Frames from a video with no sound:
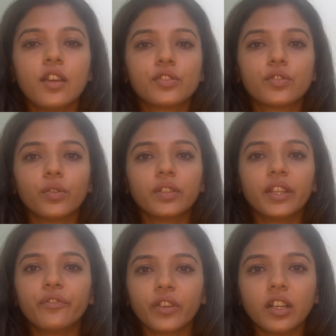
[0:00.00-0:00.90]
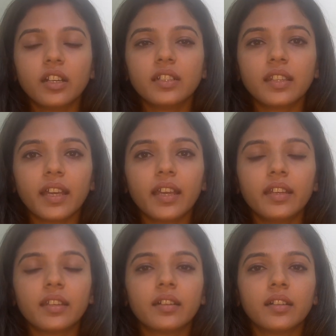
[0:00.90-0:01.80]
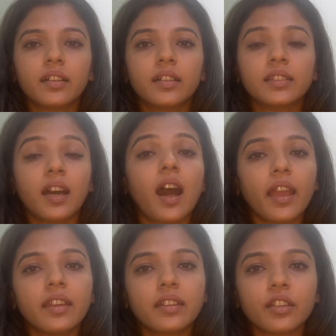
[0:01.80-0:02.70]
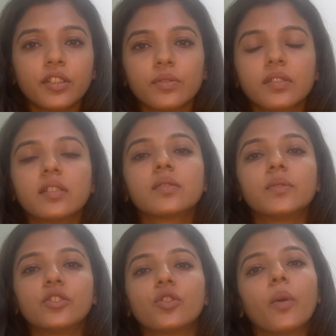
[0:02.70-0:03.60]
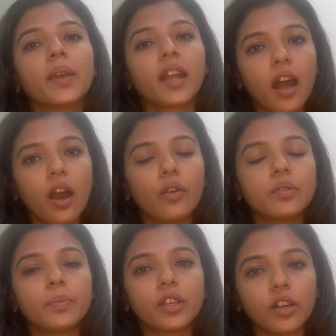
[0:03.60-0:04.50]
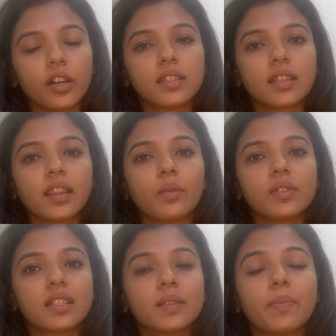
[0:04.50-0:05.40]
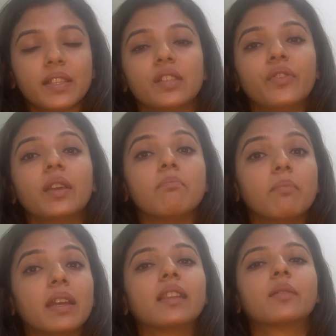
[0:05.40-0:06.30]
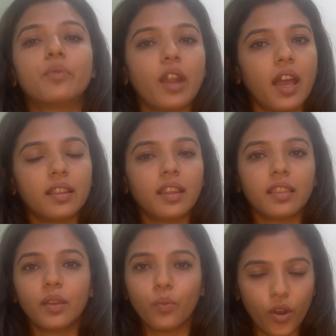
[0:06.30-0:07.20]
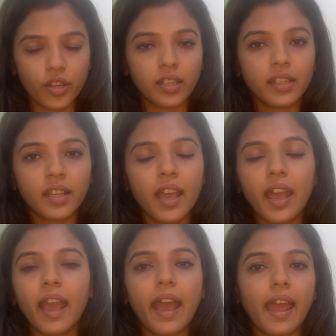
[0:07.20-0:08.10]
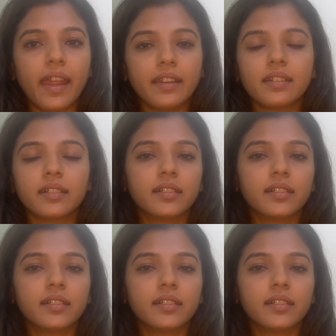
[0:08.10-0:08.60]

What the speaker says: So they figured that the high intent users were dropping out because there was a specific milk brand that they wanted, and